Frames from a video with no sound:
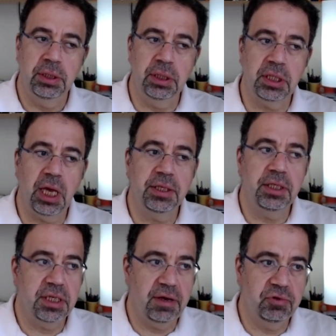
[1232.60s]

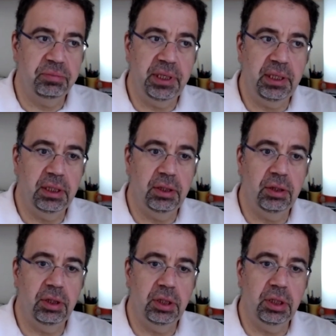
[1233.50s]
societies have to be
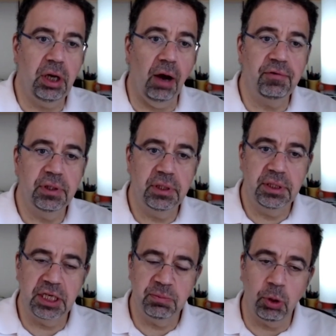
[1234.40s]
governed
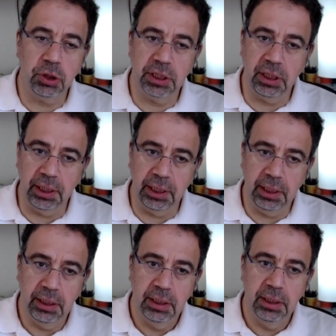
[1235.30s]
despotically
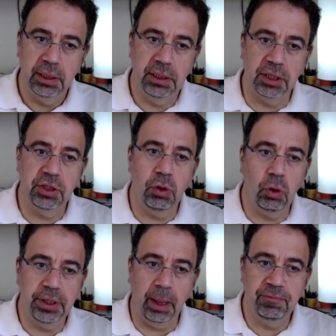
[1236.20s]
doesn't
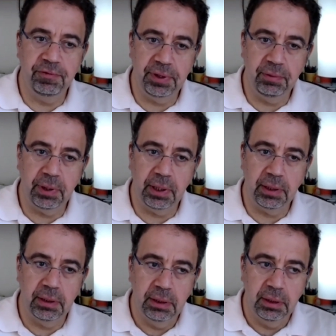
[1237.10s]
hold up very well.
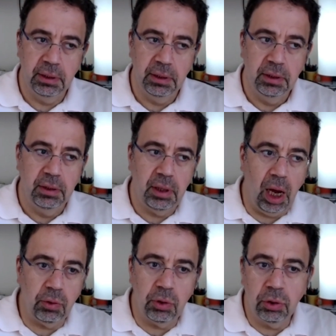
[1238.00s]

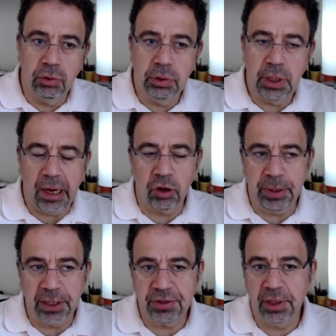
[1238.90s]
Our own
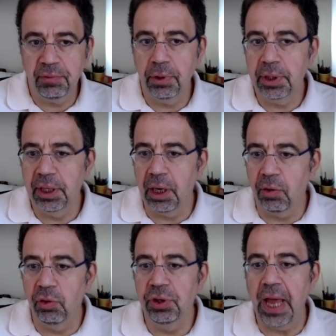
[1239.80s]
econometric work and
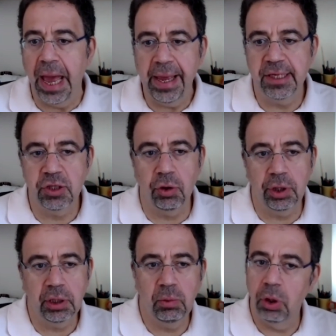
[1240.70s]
our own
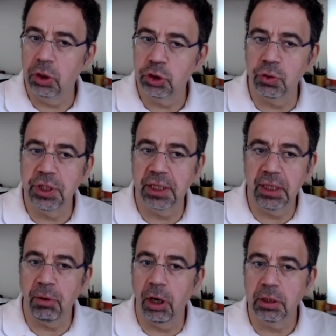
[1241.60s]
historical work shows that
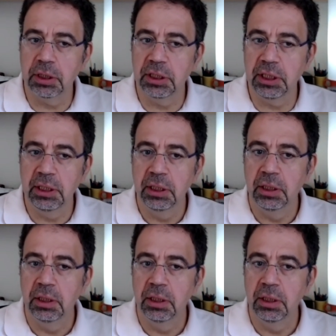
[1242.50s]
democracy